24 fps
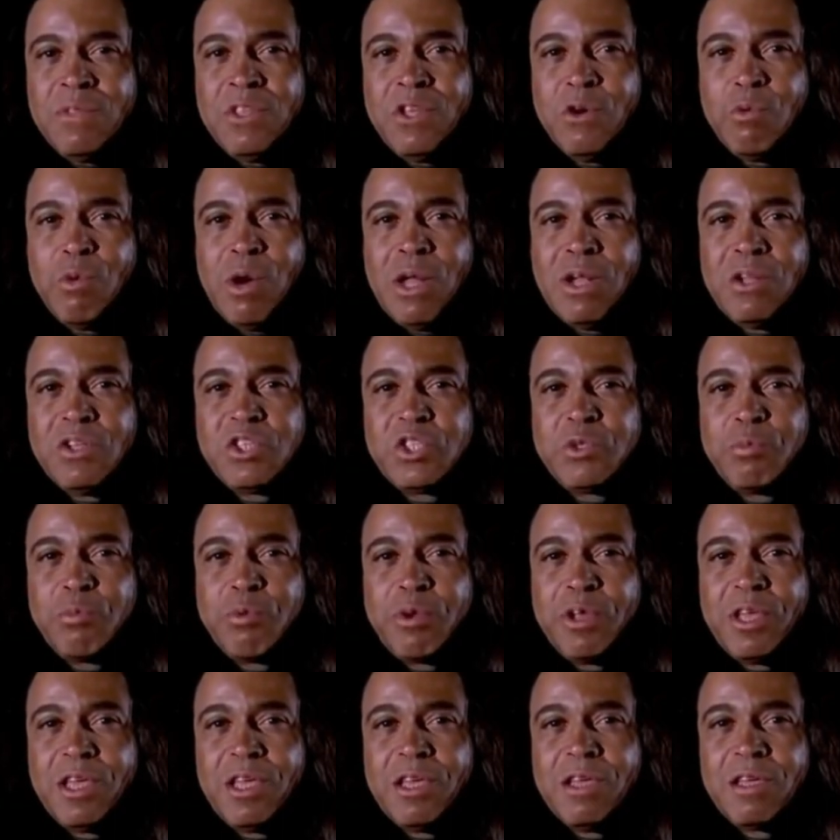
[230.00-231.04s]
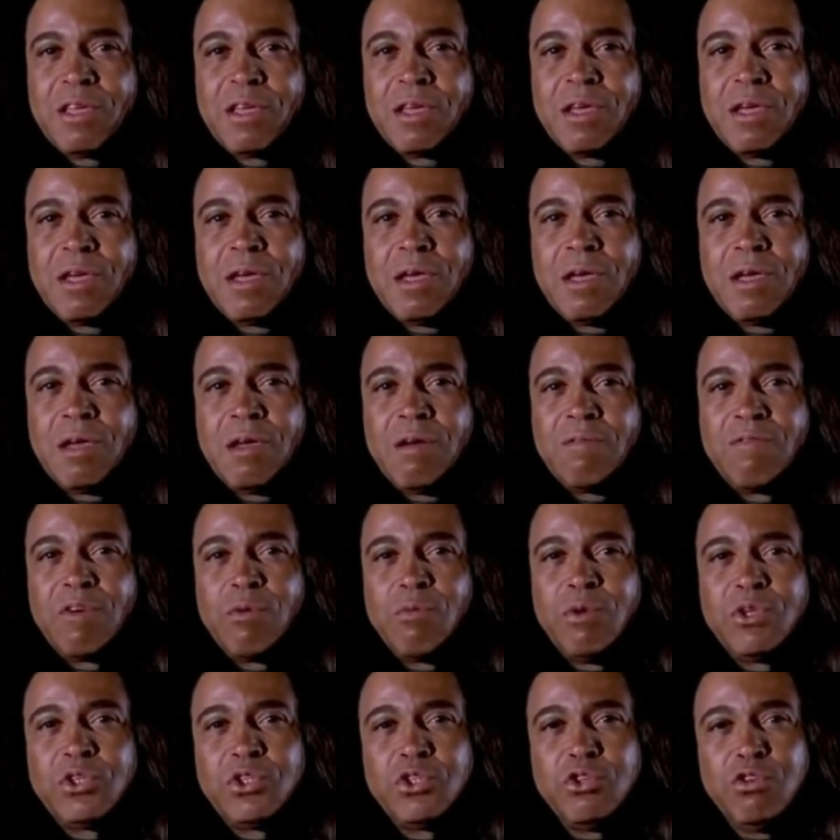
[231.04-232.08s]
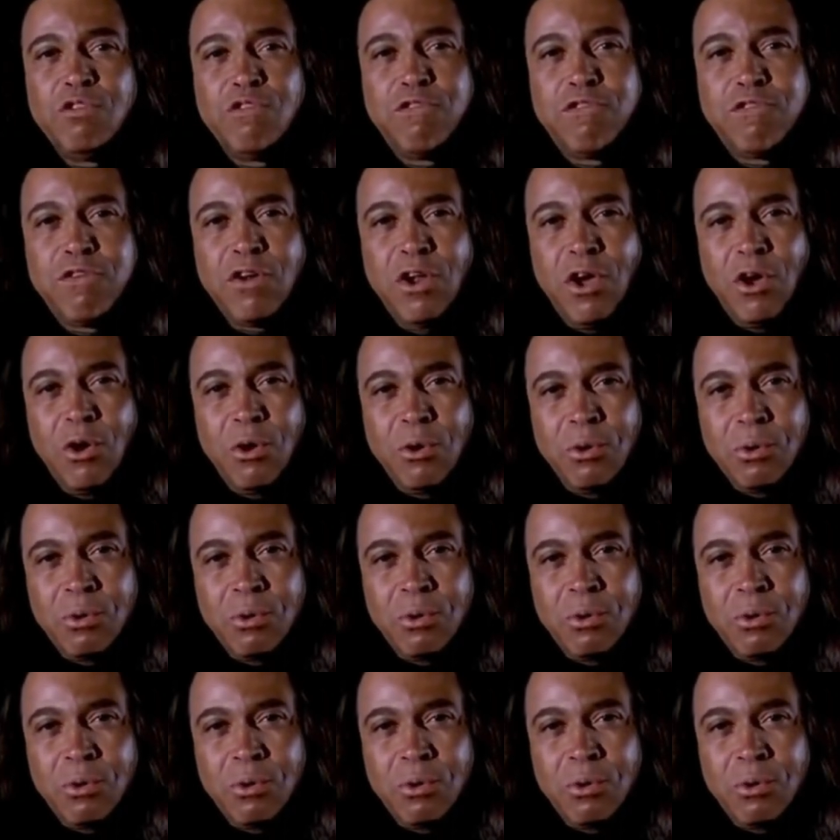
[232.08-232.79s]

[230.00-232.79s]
the wellspring from which you flow.